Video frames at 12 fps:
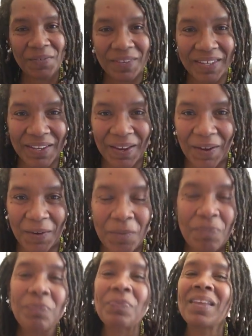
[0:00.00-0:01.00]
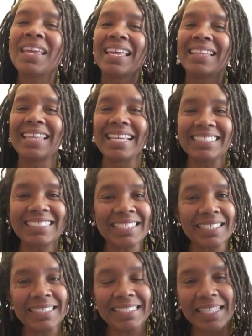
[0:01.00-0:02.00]
video that
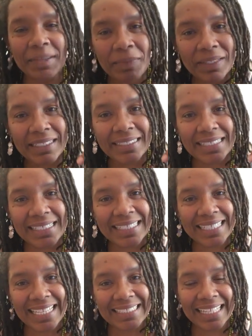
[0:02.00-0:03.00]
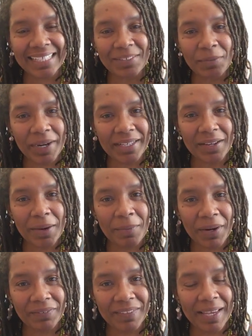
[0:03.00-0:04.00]
she typically doesn't like celebrating her
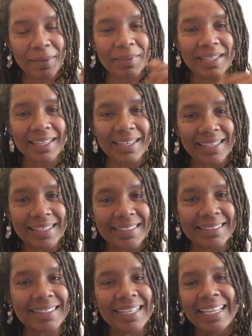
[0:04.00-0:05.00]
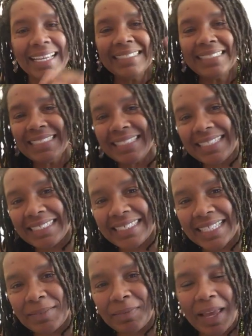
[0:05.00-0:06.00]
birthday because it just doesn't
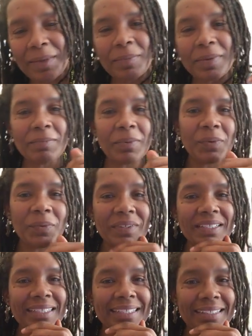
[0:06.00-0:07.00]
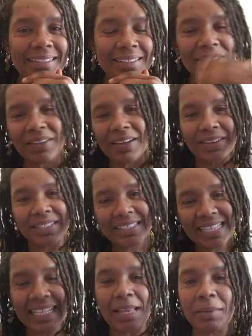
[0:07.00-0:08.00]
seem like people really, it's
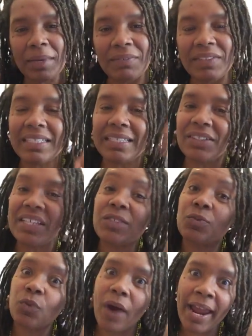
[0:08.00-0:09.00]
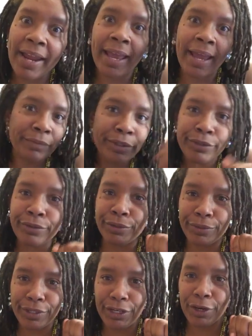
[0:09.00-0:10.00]
not that big of a deal. It's right after the
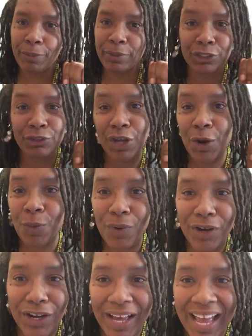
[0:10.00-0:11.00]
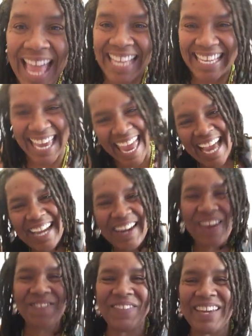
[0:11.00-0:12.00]
new year. But you know what? Yeah,
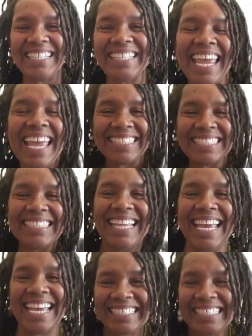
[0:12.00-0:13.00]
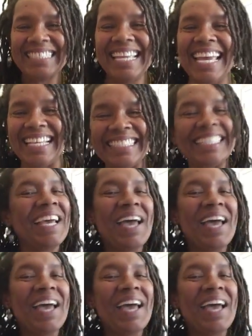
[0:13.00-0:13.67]
girlfriend, dance, dance, dance.